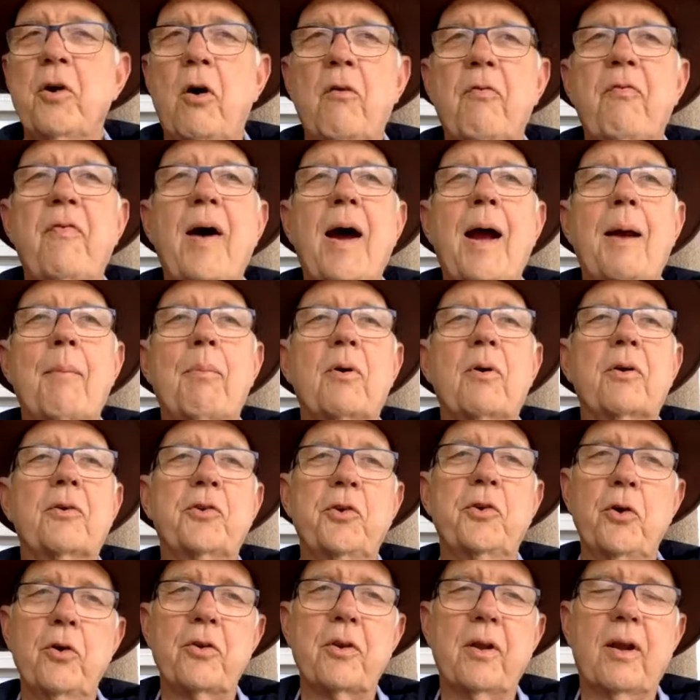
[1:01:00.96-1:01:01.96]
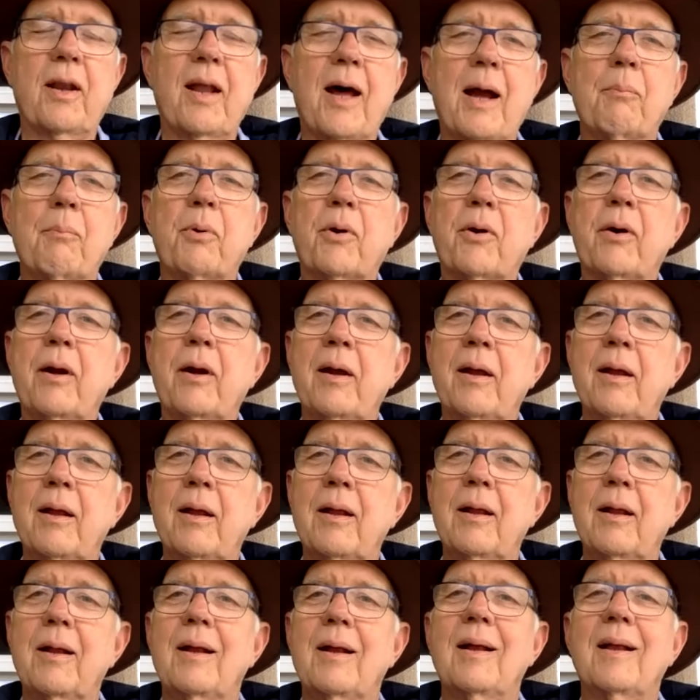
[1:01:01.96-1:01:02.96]
no fiber to the library,
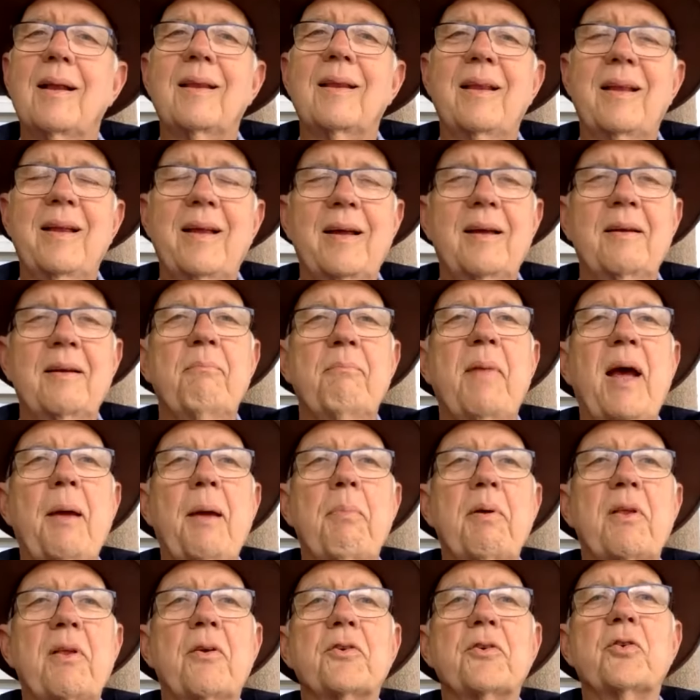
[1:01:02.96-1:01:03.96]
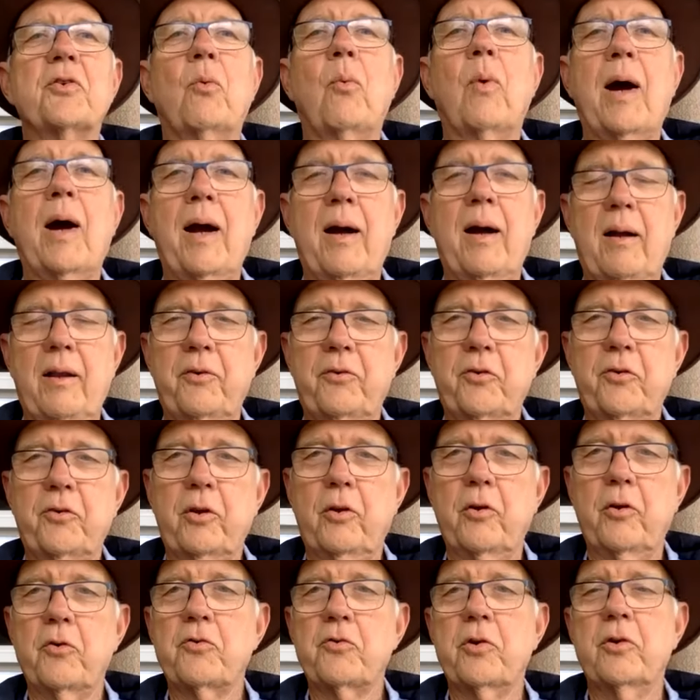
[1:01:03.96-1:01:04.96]
then maybe there's a wireless
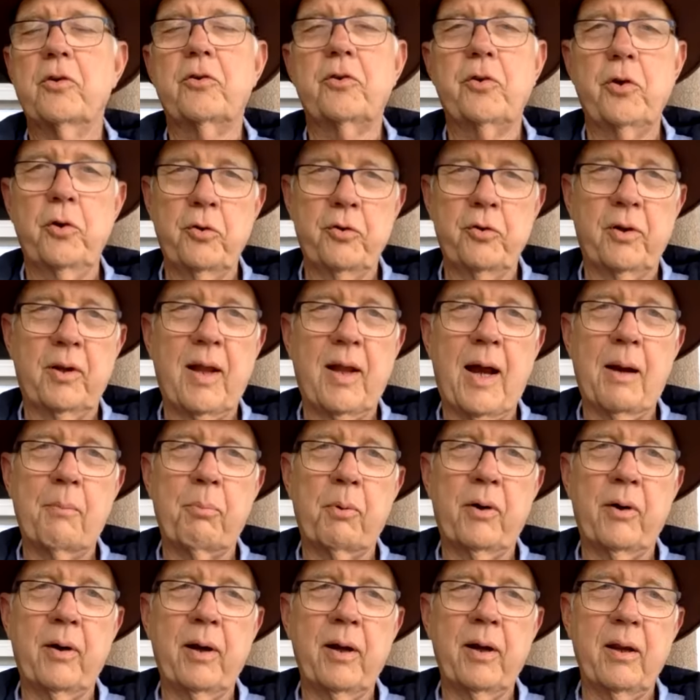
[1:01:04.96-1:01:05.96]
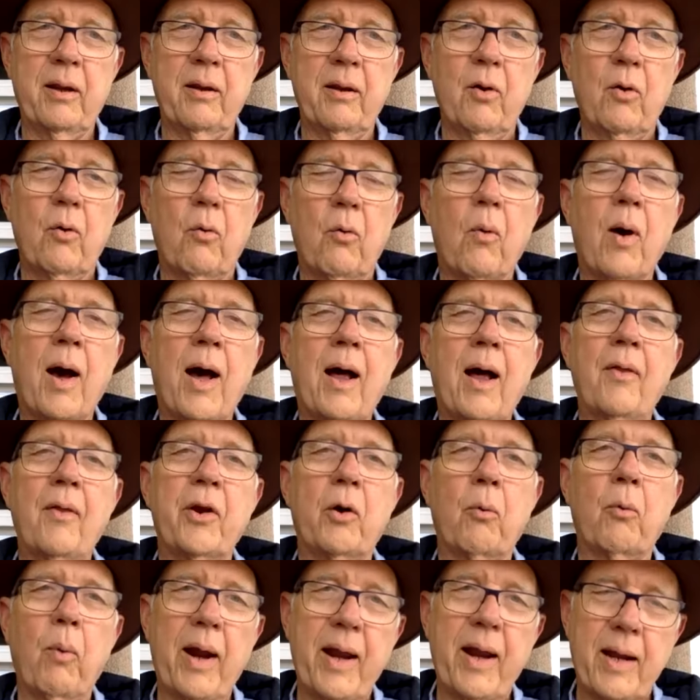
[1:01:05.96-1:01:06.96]
solution to the library while
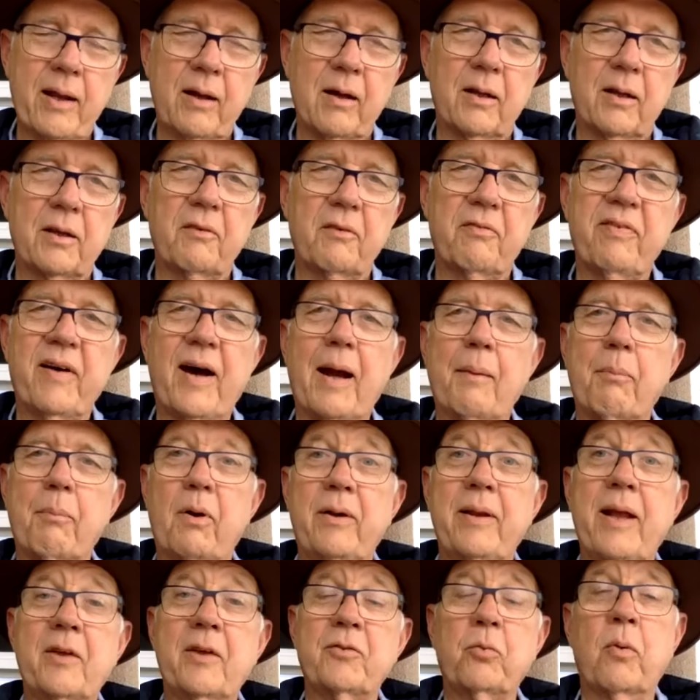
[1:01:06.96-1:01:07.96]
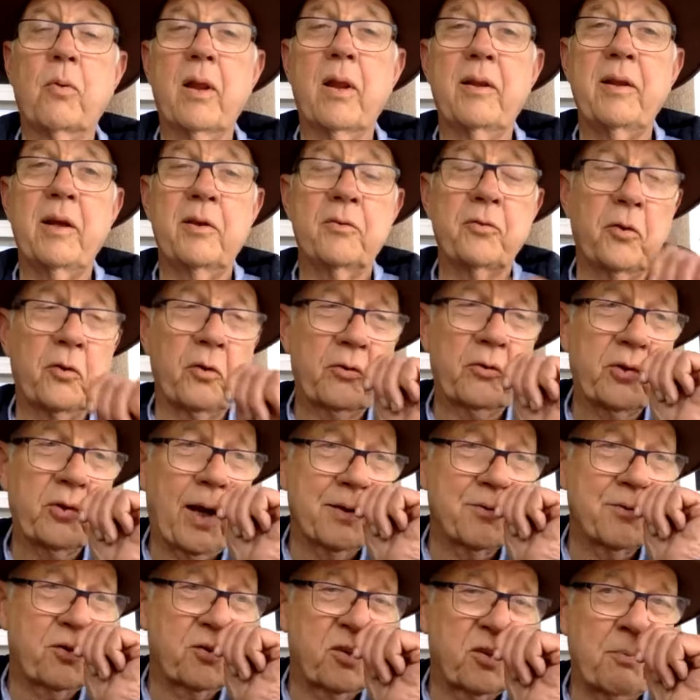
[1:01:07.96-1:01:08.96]
they're waiting on the fiber. And that's one of the things that
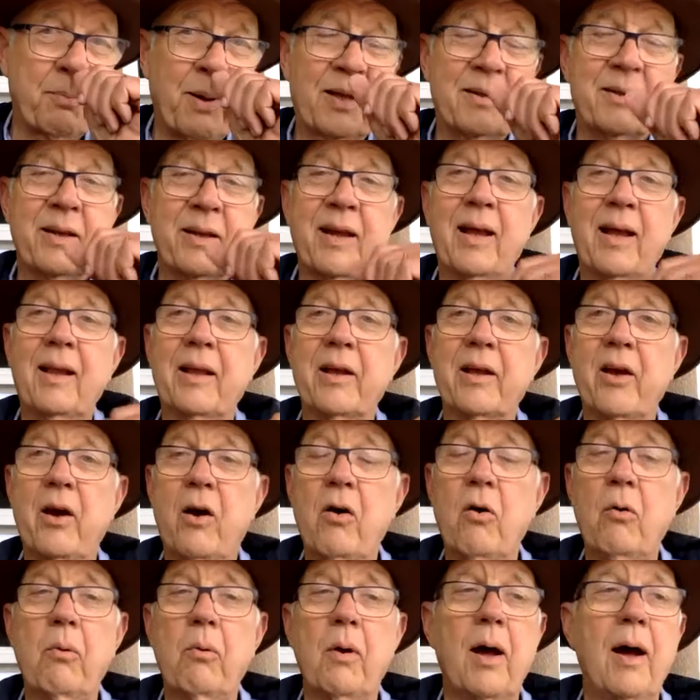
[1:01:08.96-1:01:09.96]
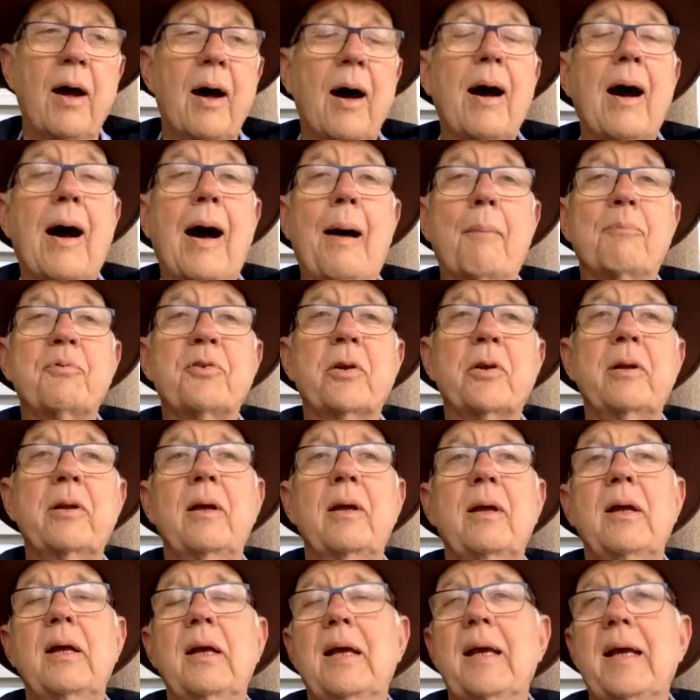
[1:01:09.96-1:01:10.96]
excites us about the LEO
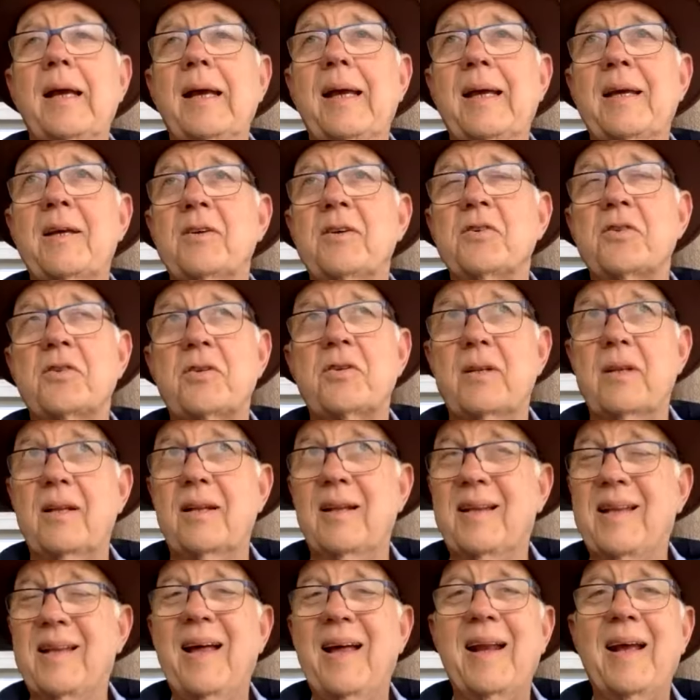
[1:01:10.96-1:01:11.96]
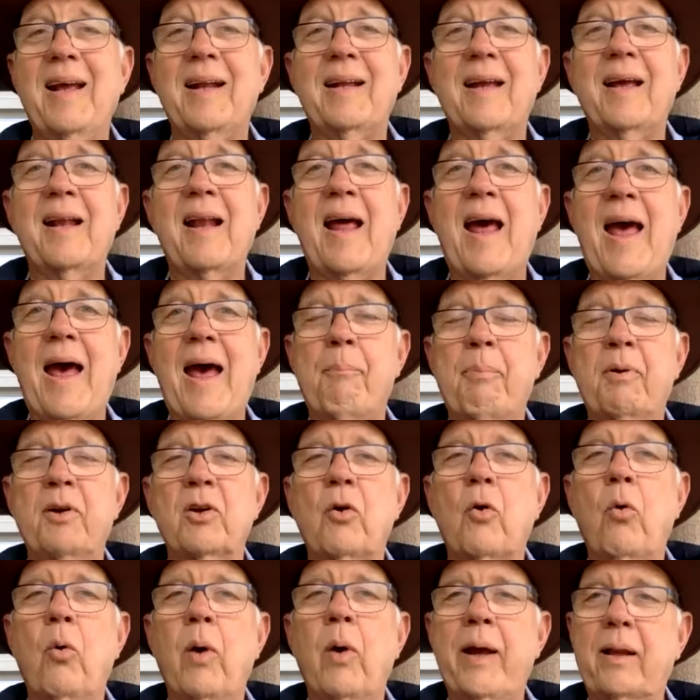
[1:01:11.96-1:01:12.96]
option, is that it can
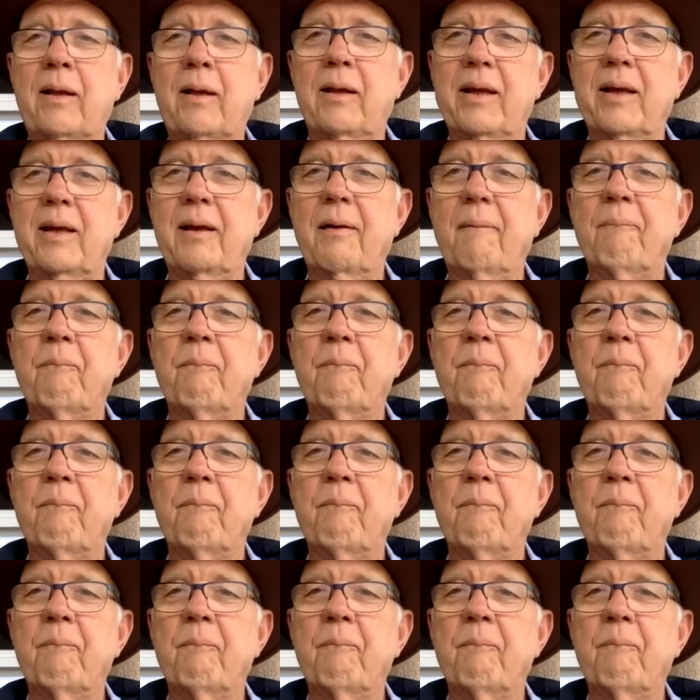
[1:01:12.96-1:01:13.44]
happen quickly.